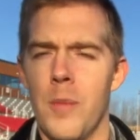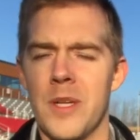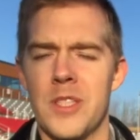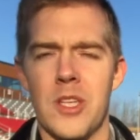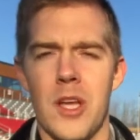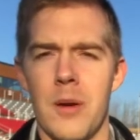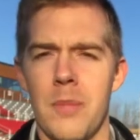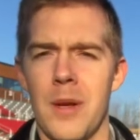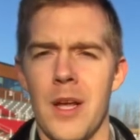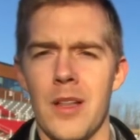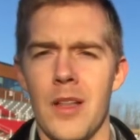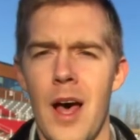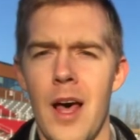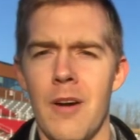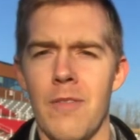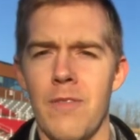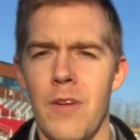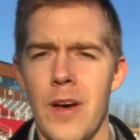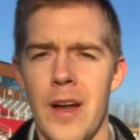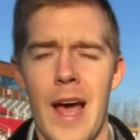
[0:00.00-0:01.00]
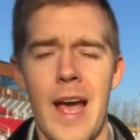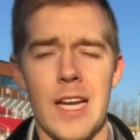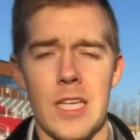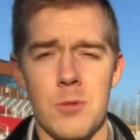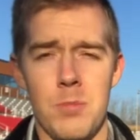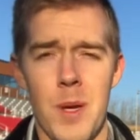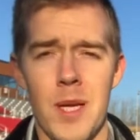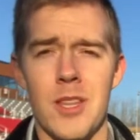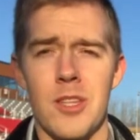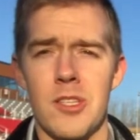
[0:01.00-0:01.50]
It's going to be a lot of fun. I
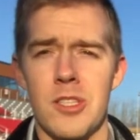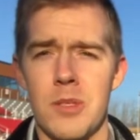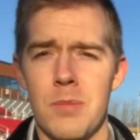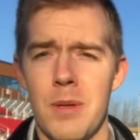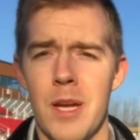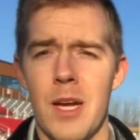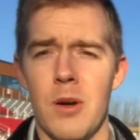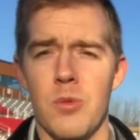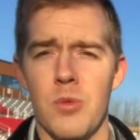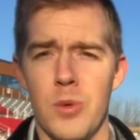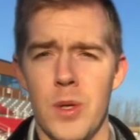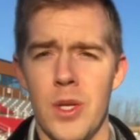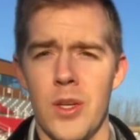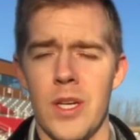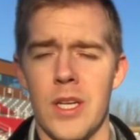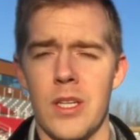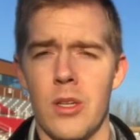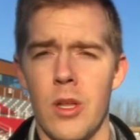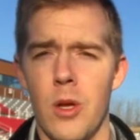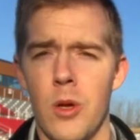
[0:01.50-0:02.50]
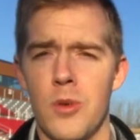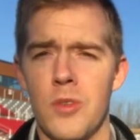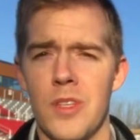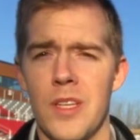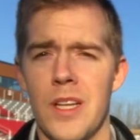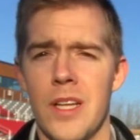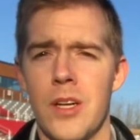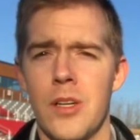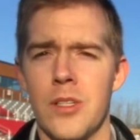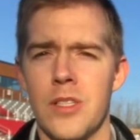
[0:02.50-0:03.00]
expect this to be a really close
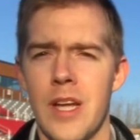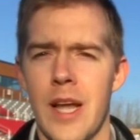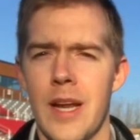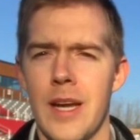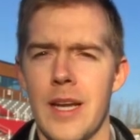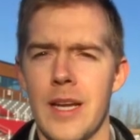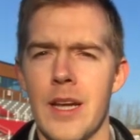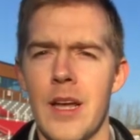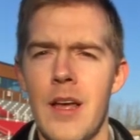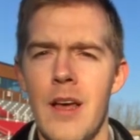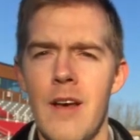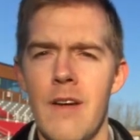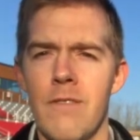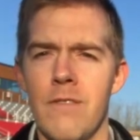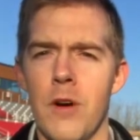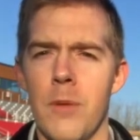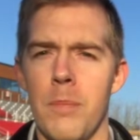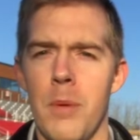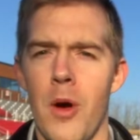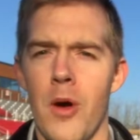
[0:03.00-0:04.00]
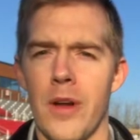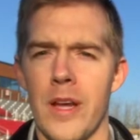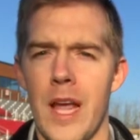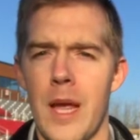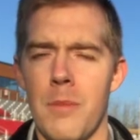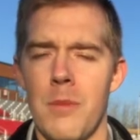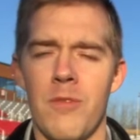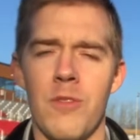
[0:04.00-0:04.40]
and entertaining football game.